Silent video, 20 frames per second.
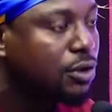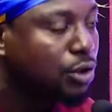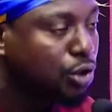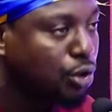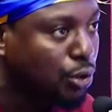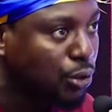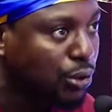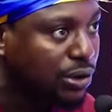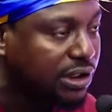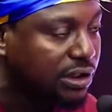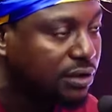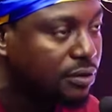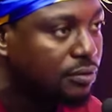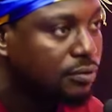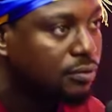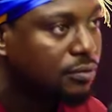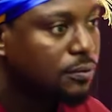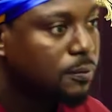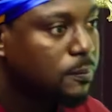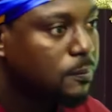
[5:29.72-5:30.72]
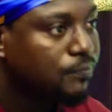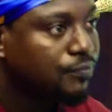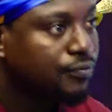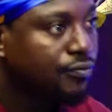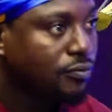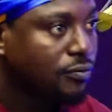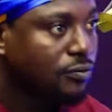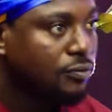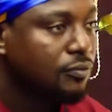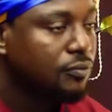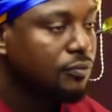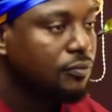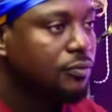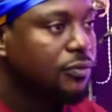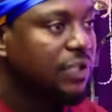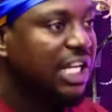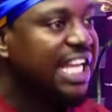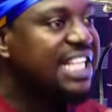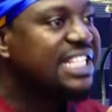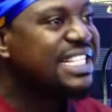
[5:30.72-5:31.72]
good
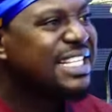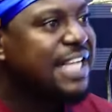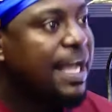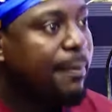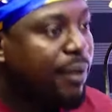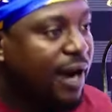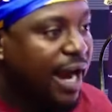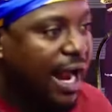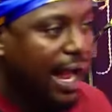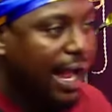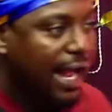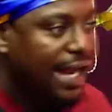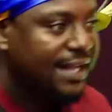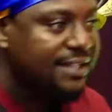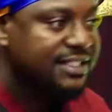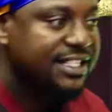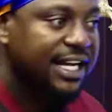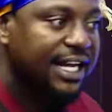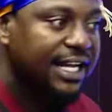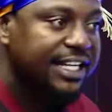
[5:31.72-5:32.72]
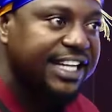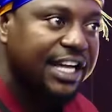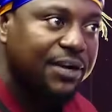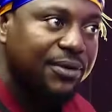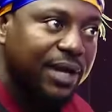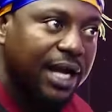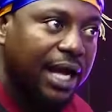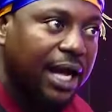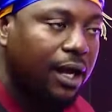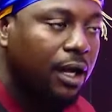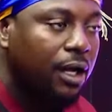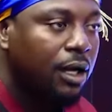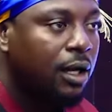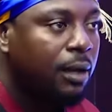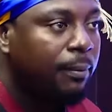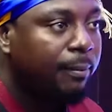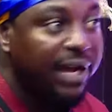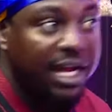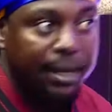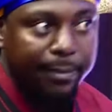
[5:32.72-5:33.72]
nti ye bra ana say ye nua
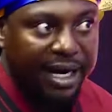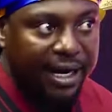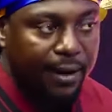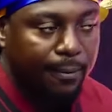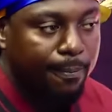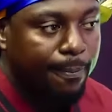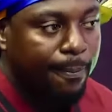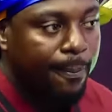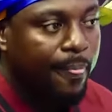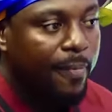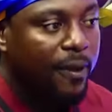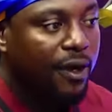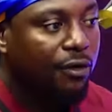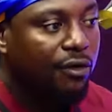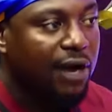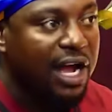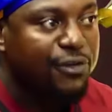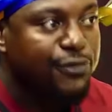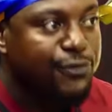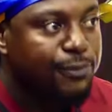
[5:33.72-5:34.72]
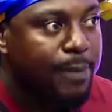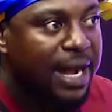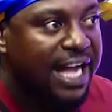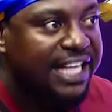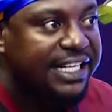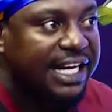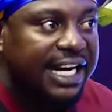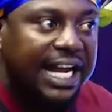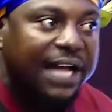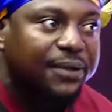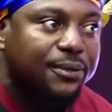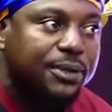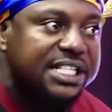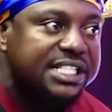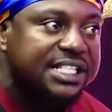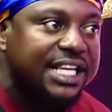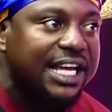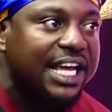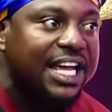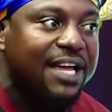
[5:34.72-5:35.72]
be ma Ralph man ye na adwene
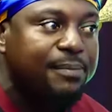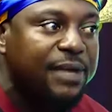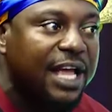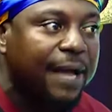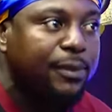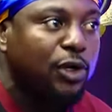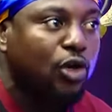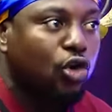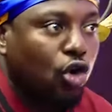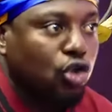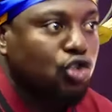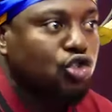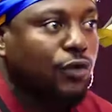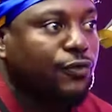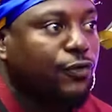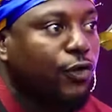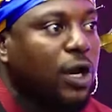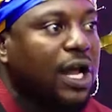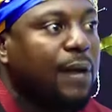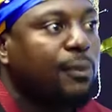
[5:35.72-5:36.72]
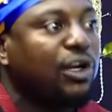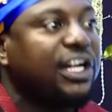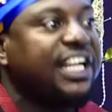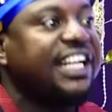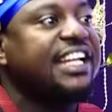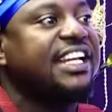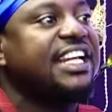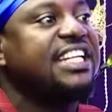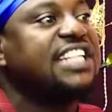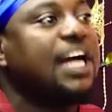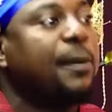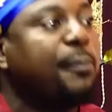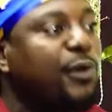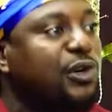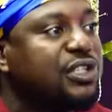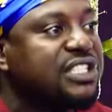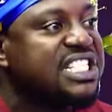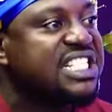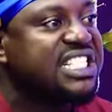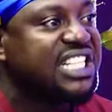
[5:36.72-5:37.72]
say ebia because of honorable Kennedy
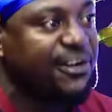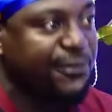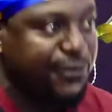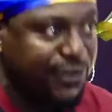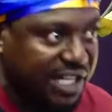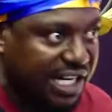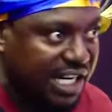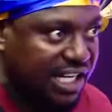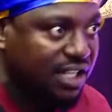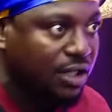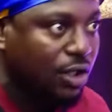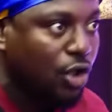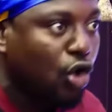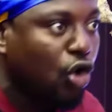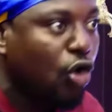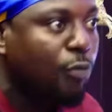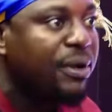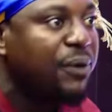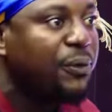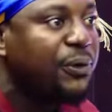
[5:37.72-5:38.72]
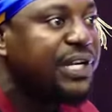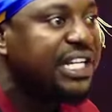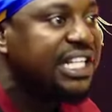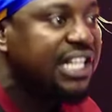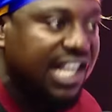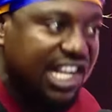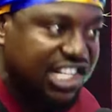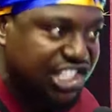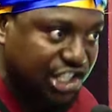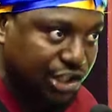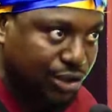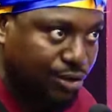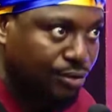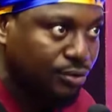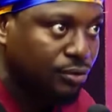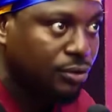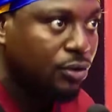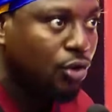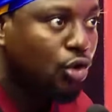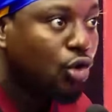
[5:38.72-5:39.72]
Japan ti definitely obi we ni election no
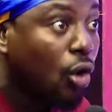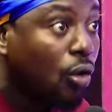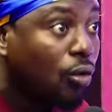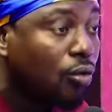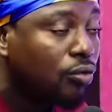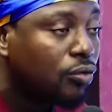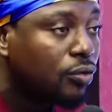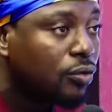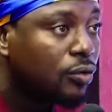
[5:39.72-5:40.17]
no